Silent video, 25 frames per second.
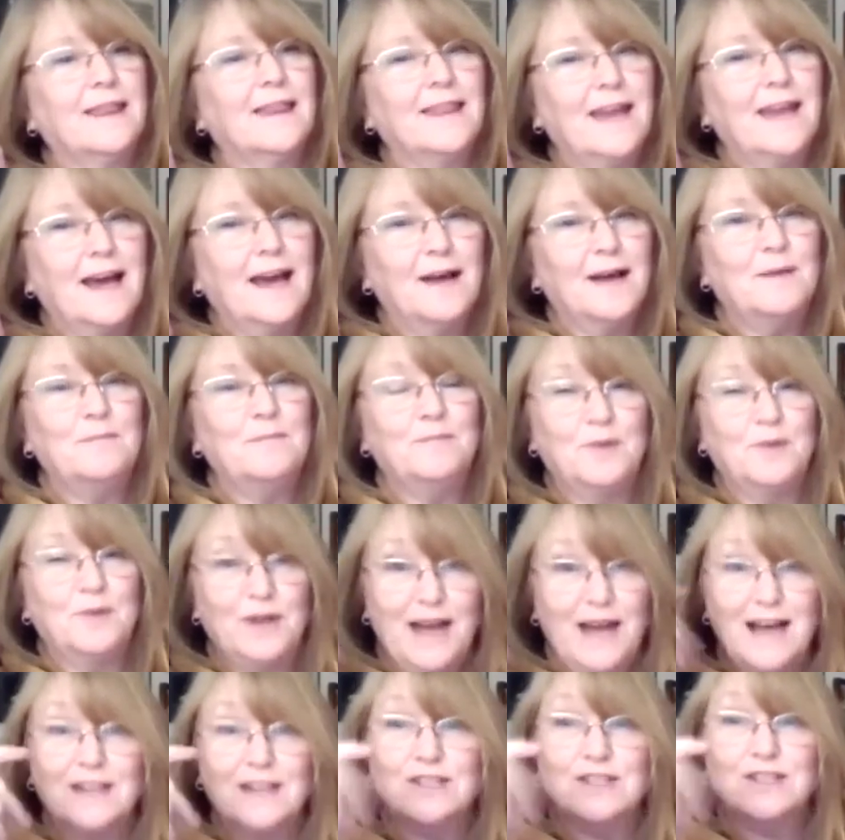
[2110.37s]
that but
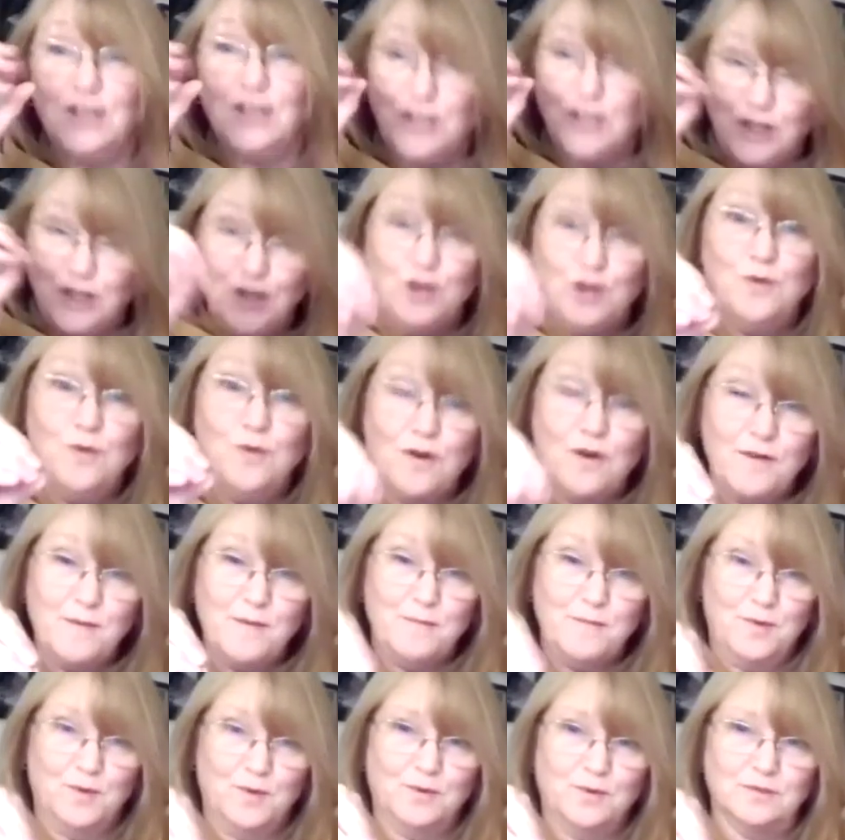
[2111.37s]
actually you are
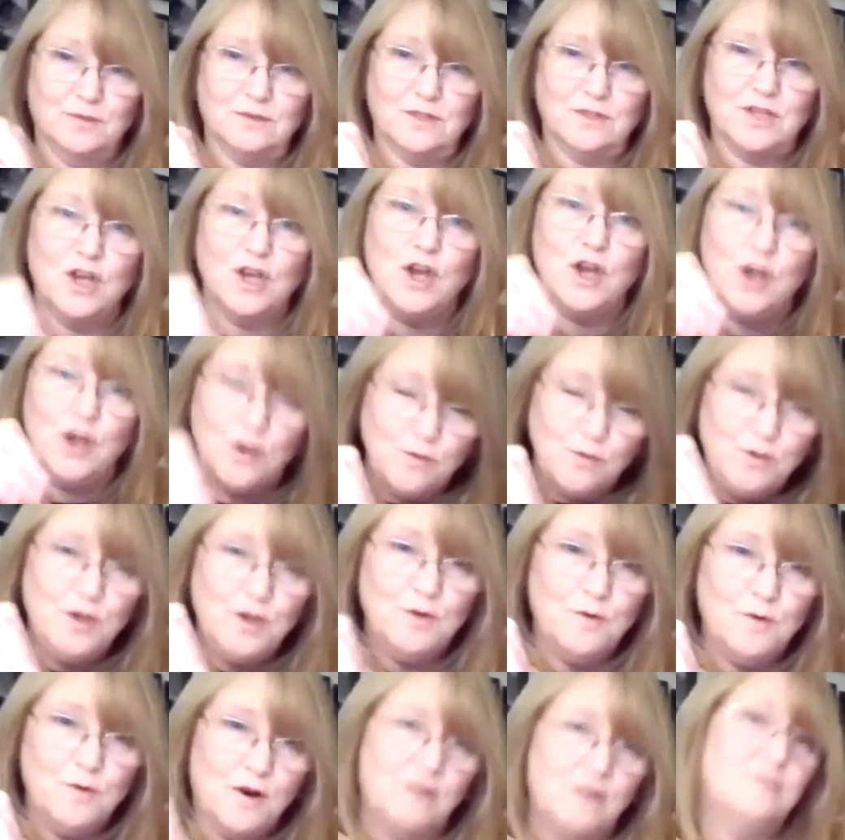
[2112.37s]
important who
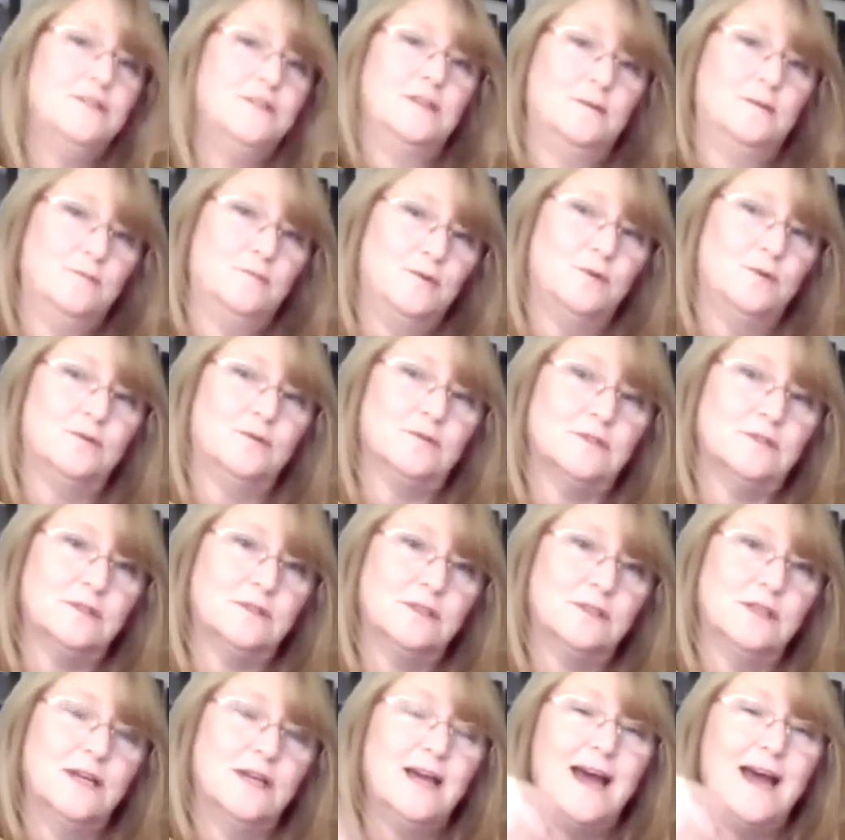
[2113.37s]
you are is important